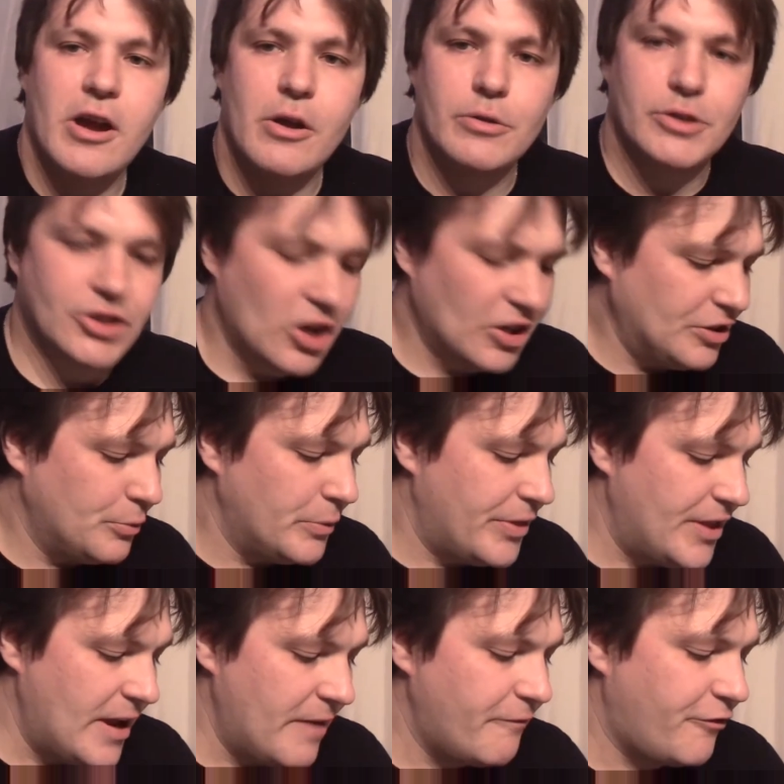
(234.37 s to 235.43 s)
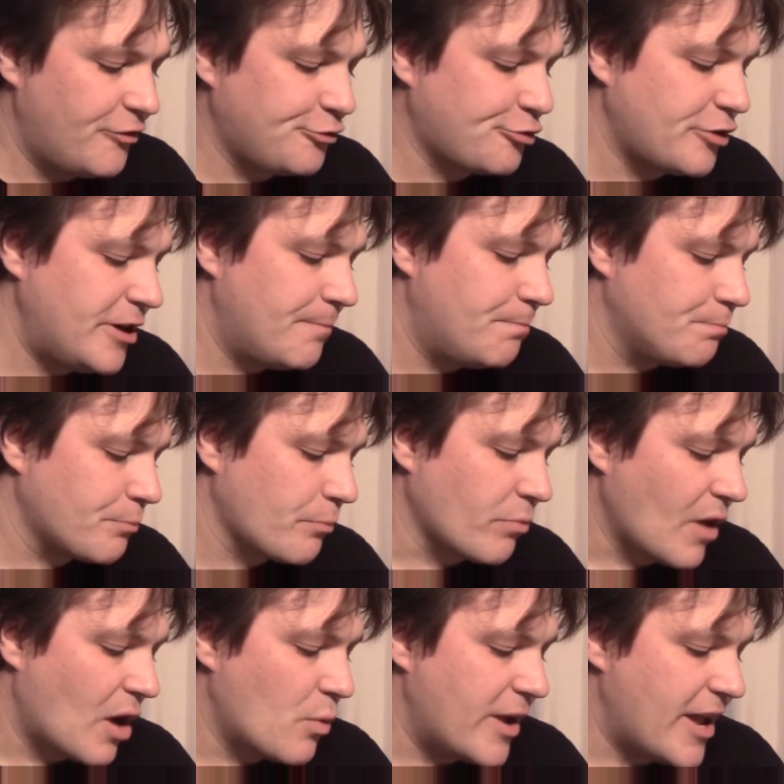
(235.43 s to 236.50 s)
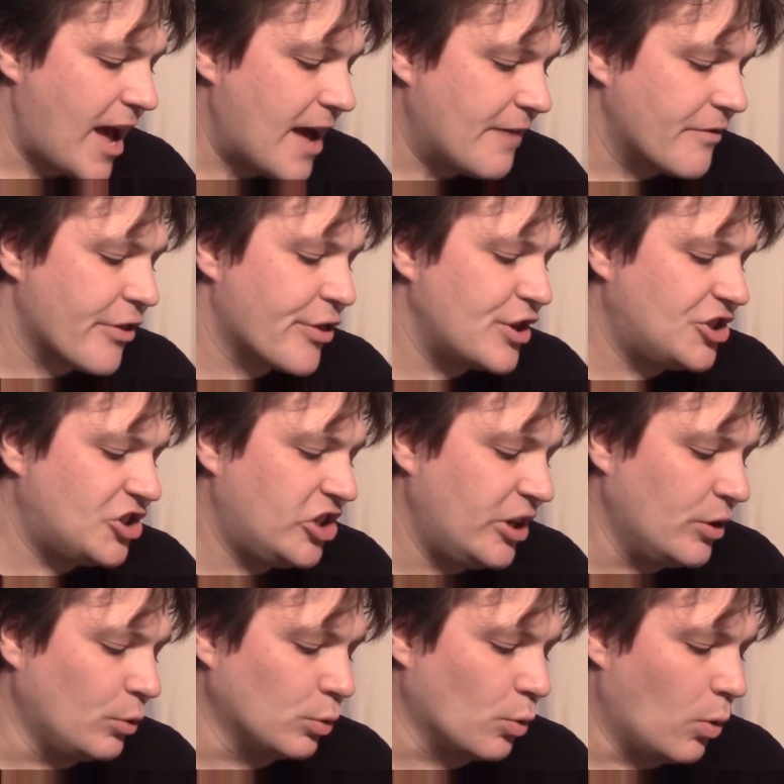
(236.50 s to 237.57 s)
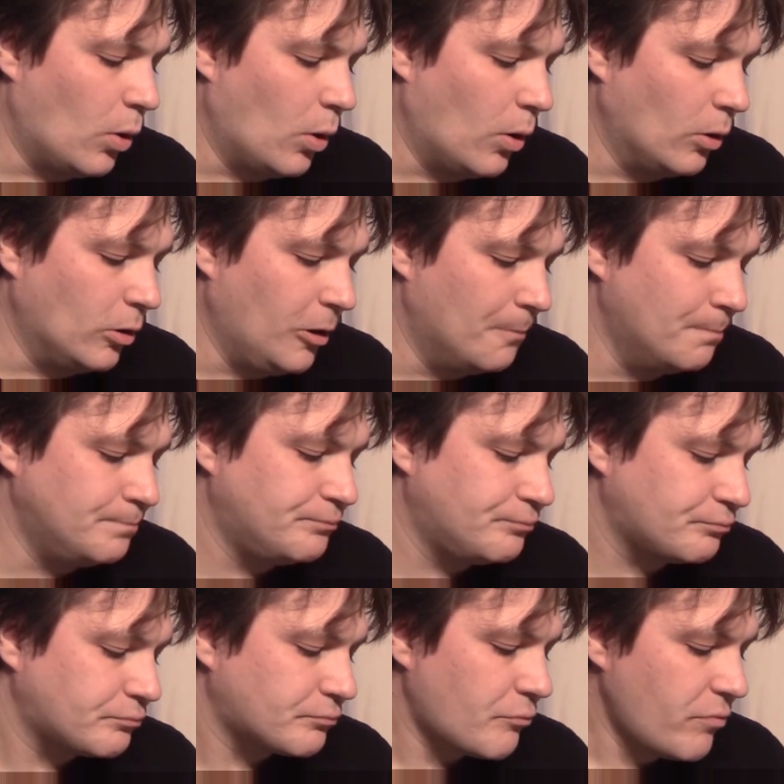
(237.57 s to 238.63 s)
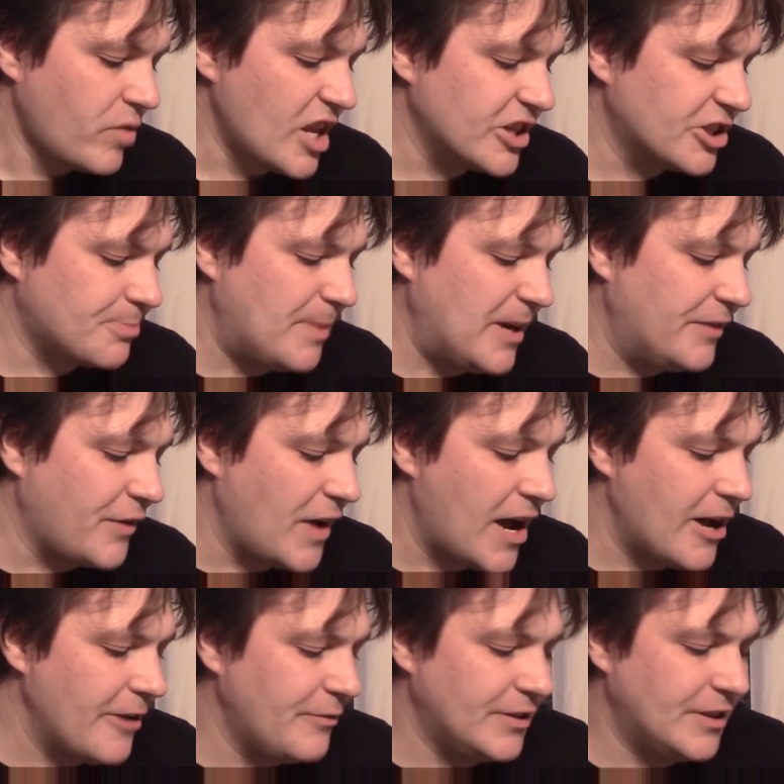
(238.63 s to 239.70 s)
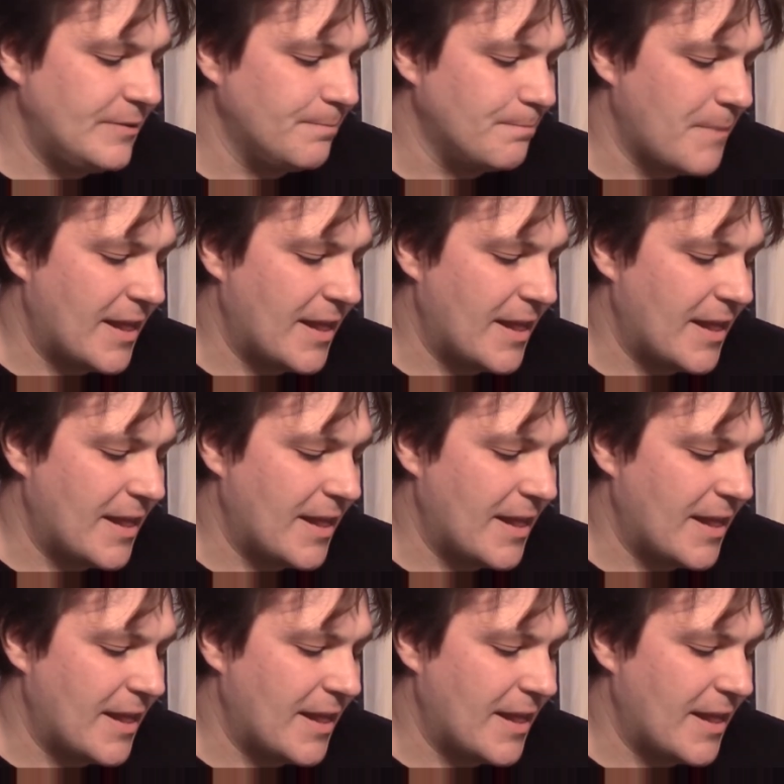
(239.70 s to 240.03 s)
starting with the infantry, we have the Shield Wall. Speed 5, melee